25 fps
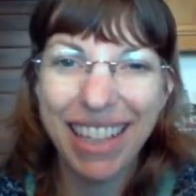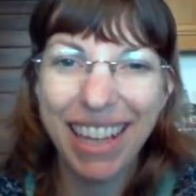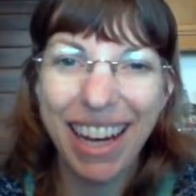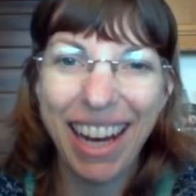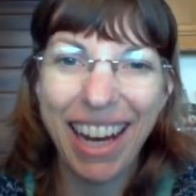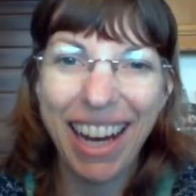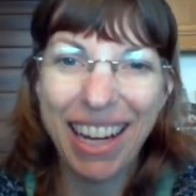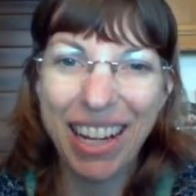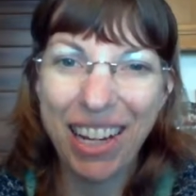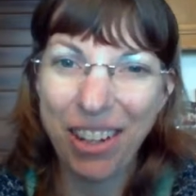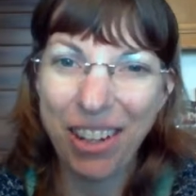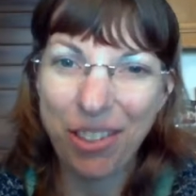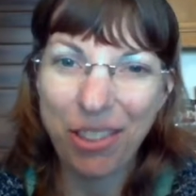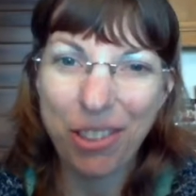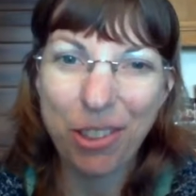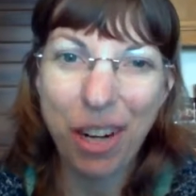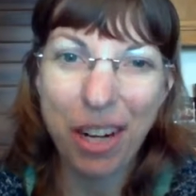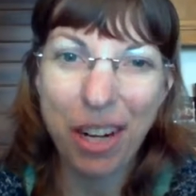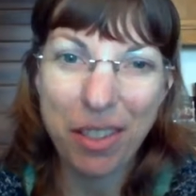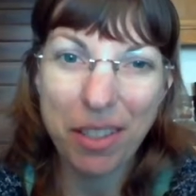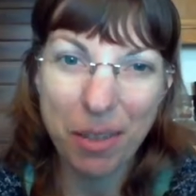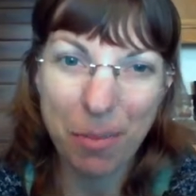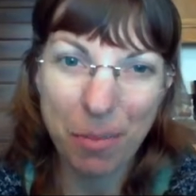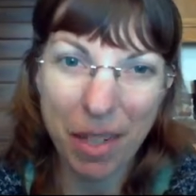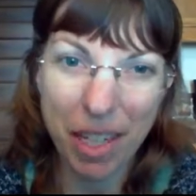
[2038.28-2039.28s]
I know.
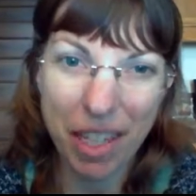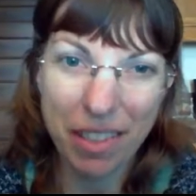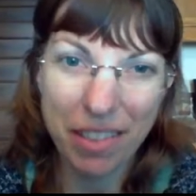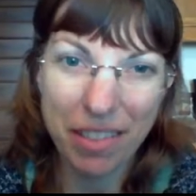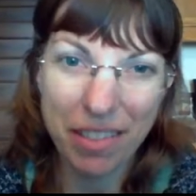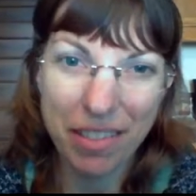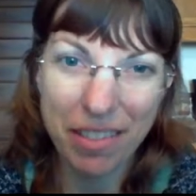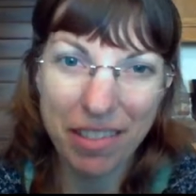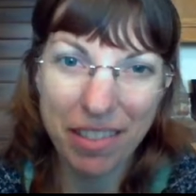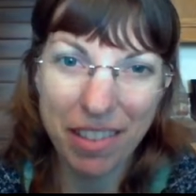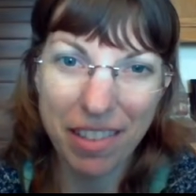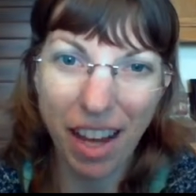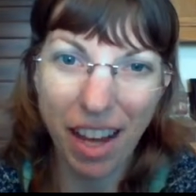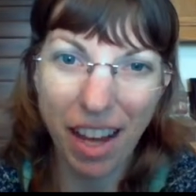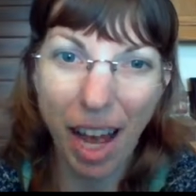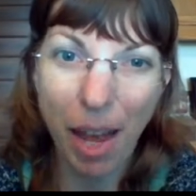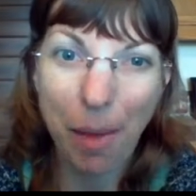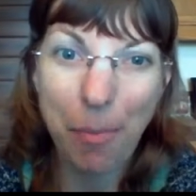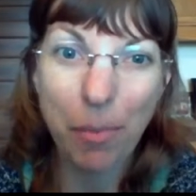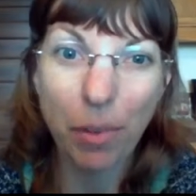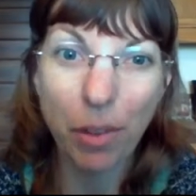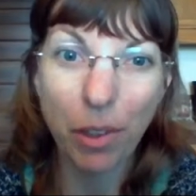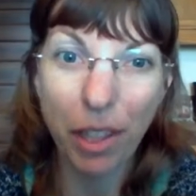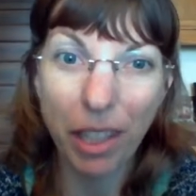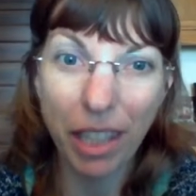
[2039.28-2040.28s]
Trust me.
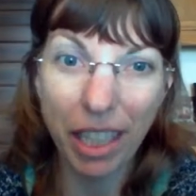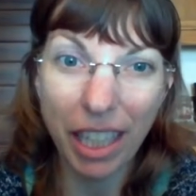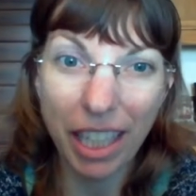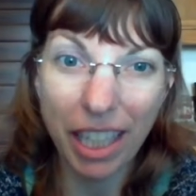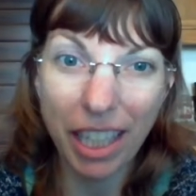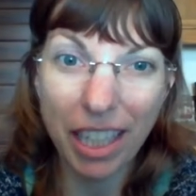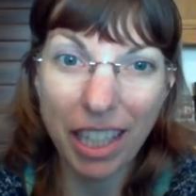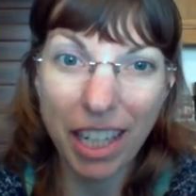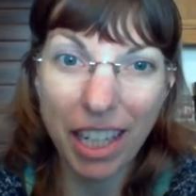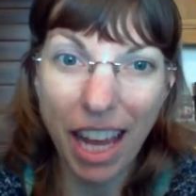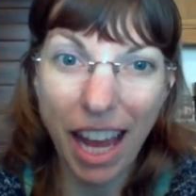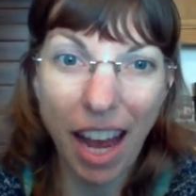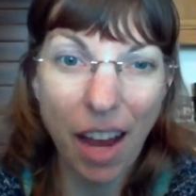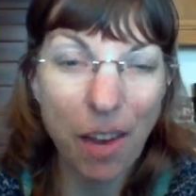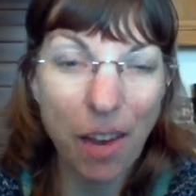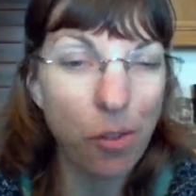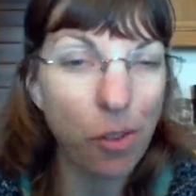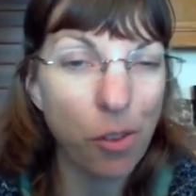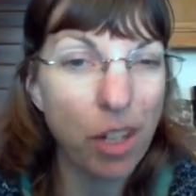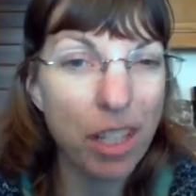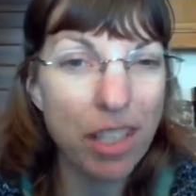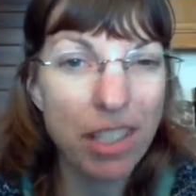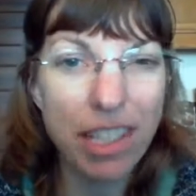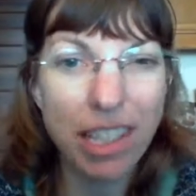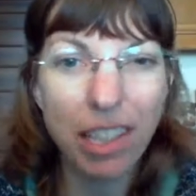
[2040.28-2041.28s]
I'm looking
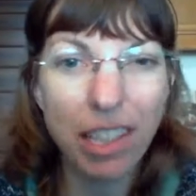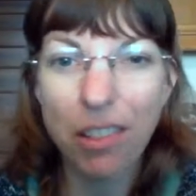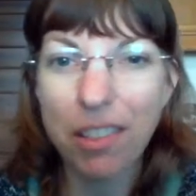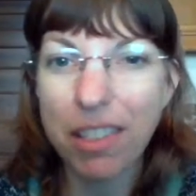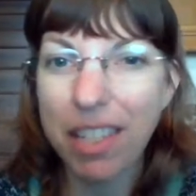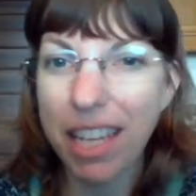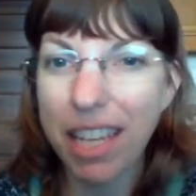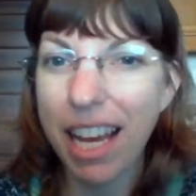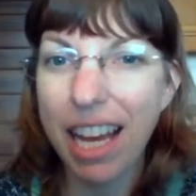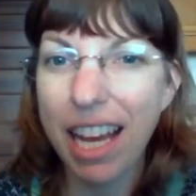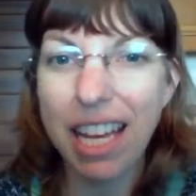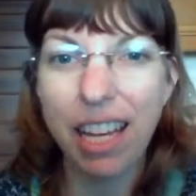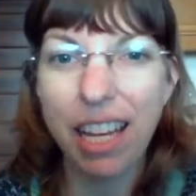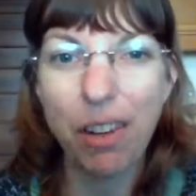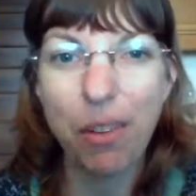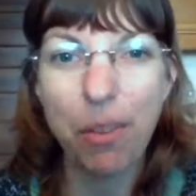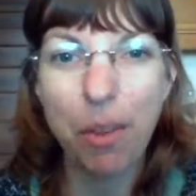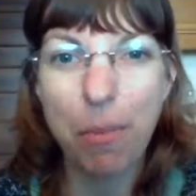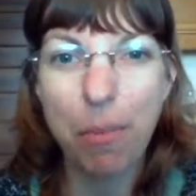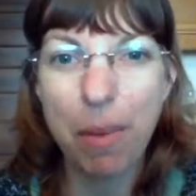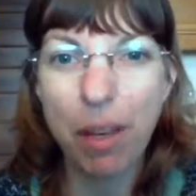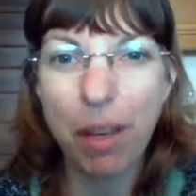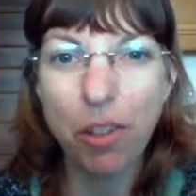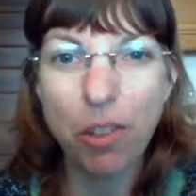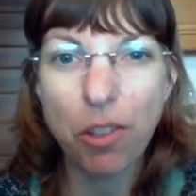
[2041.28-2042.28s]
every single day. I hear
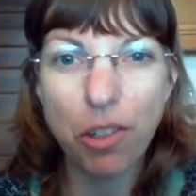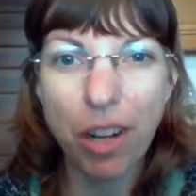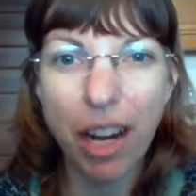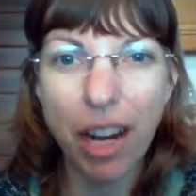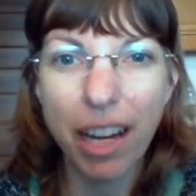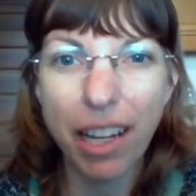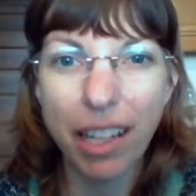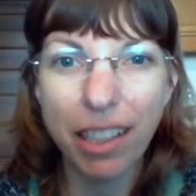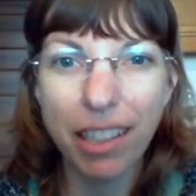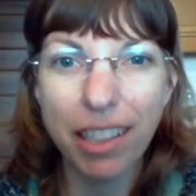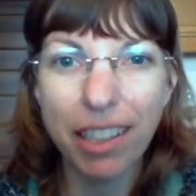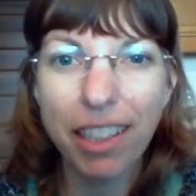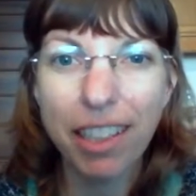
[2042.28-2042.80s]
the mail truck.